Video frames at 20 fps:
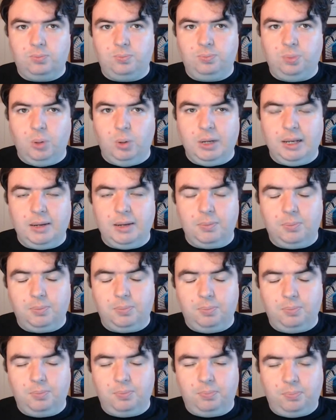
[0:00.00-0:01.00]
putting
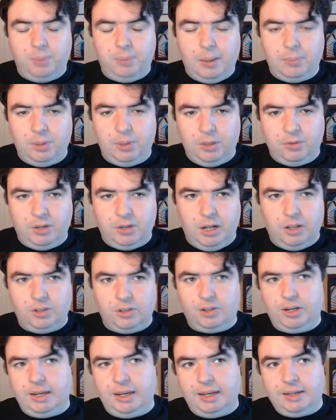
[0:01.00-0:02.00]
people of
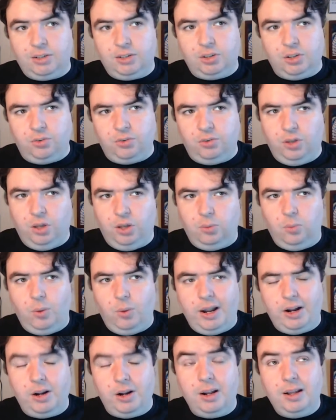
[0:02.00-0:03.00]
color into the film
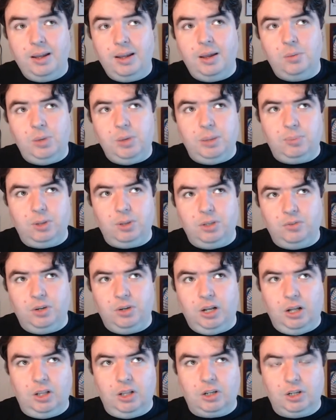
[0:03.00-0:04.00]
where people of
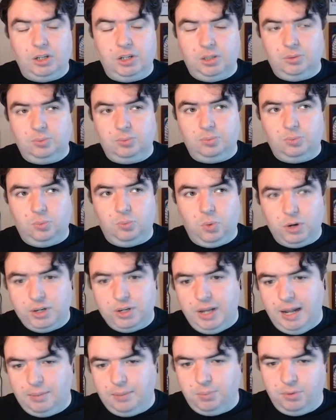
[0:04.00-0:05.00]
color were
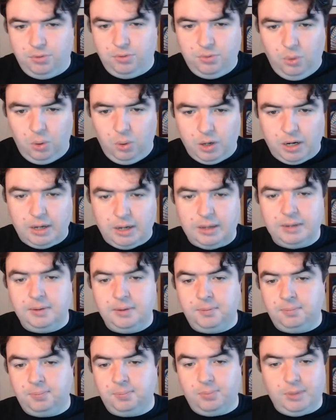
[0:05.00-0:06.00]
not before,
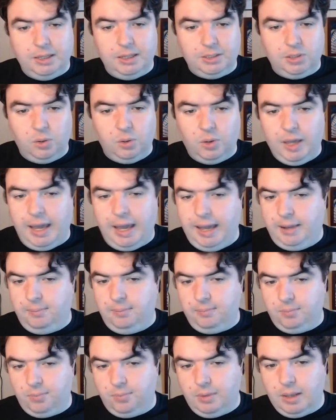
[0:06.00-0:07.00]
is okay.
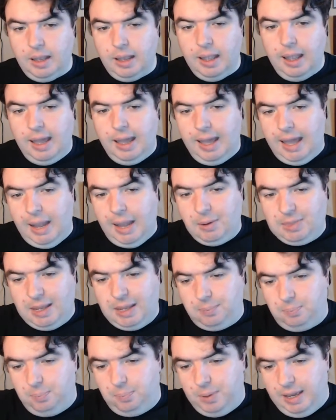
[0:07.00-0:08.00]
And with
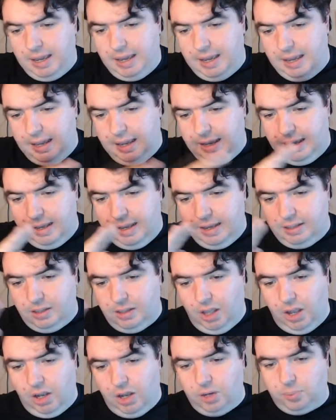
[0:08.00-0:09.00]
that big,
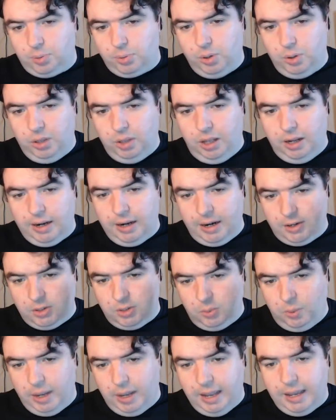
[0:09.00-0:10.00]
long prologue out of
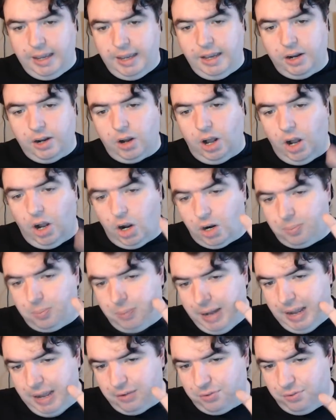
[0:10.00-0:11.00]
the way, here are
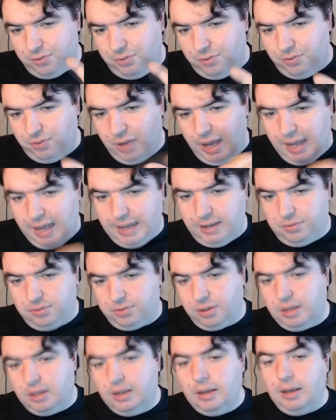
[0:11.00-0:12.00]
my 5
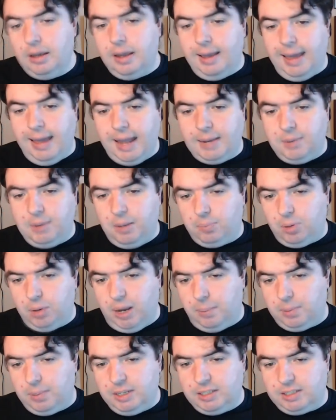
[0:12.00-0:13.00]
anime
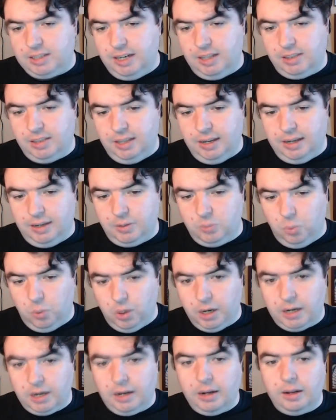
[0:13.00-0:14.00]
properties that I think can
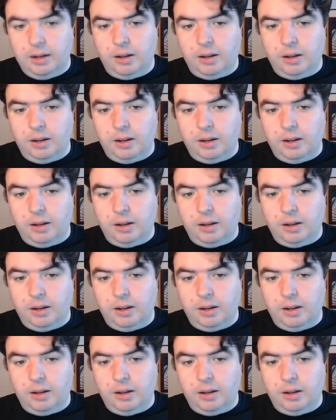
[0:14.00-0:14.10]
work,